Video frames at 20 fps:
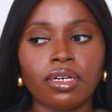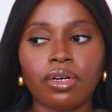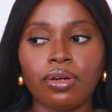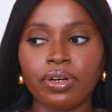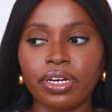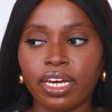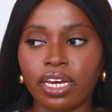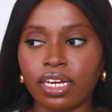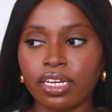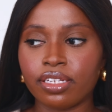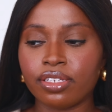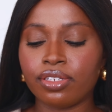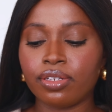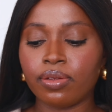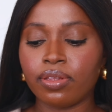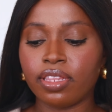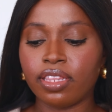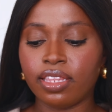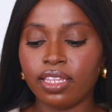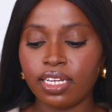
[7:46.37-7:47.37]
Okay,
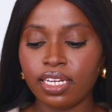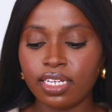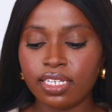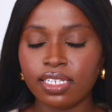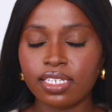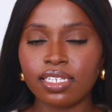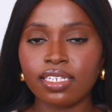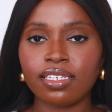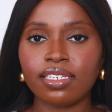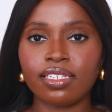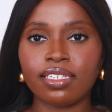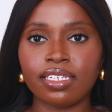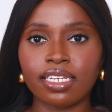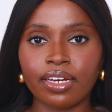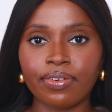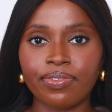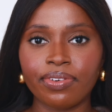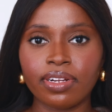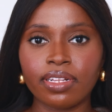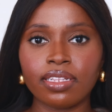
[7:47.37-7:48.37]
so this is
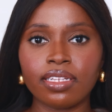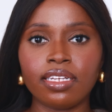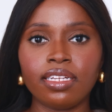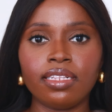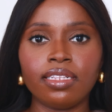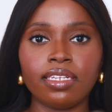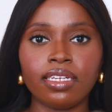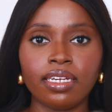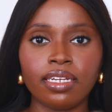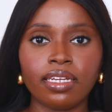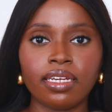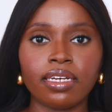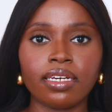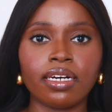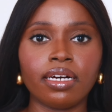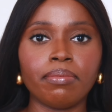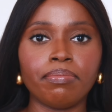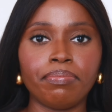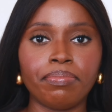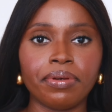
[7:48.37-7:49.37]
definitely leaning
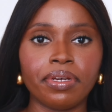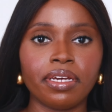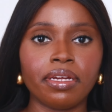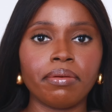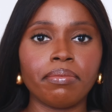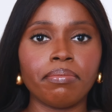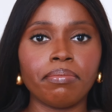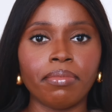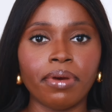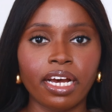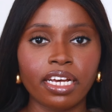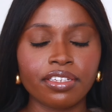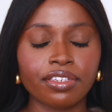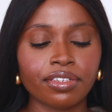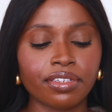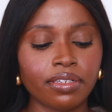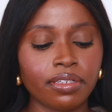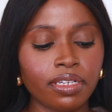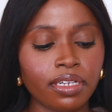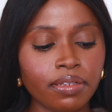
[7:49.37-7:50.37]
a bit
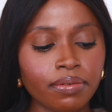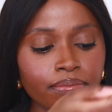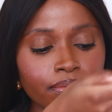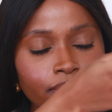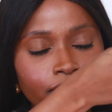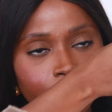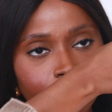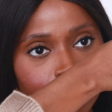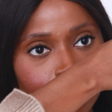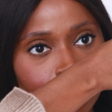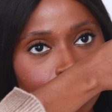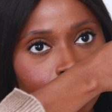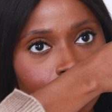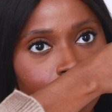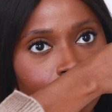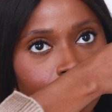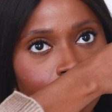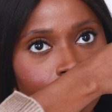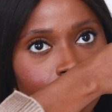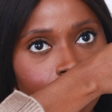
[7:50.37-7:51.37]
masculine.
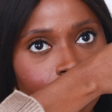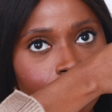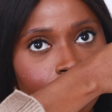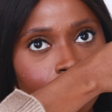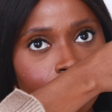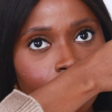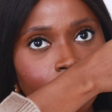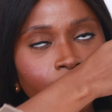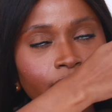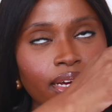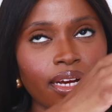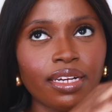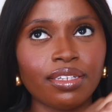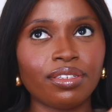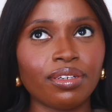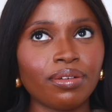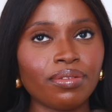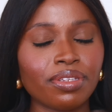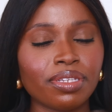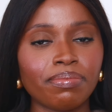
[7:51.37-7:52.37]
I
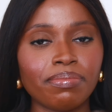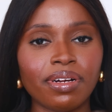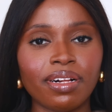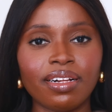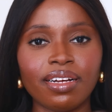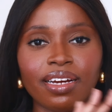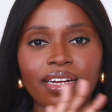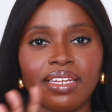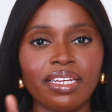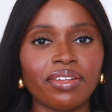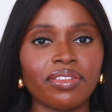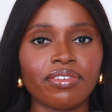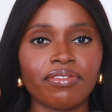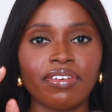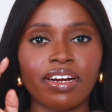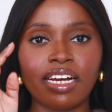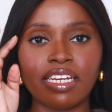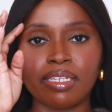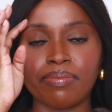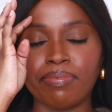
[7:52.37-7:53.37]
don't smell any of the
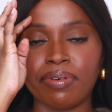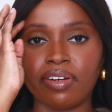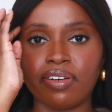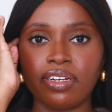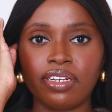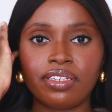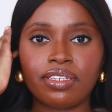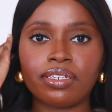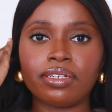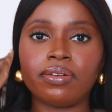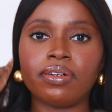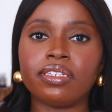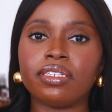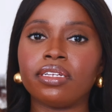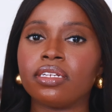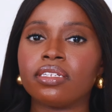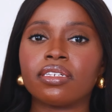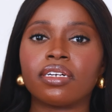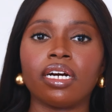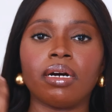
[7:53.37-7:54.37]
raspberries, so it
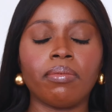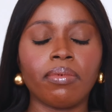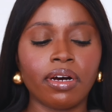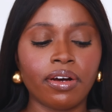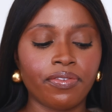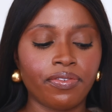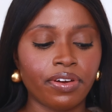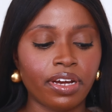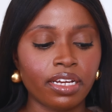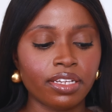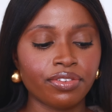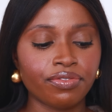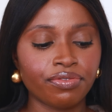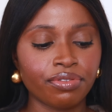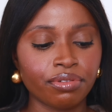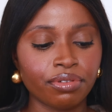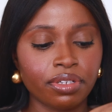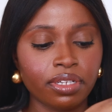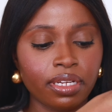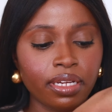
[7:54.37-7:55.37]
doesn't come off as
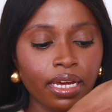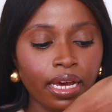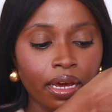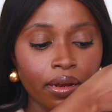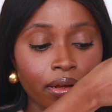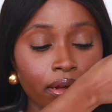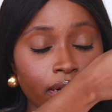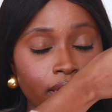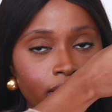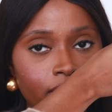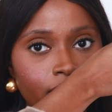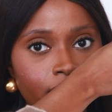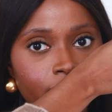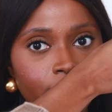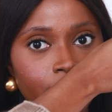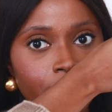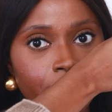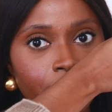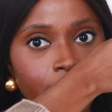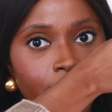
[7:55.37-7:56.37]
fruity at all
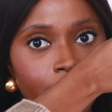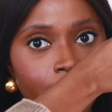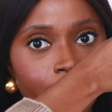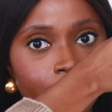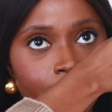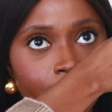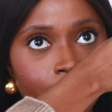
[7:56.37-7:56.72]
to me.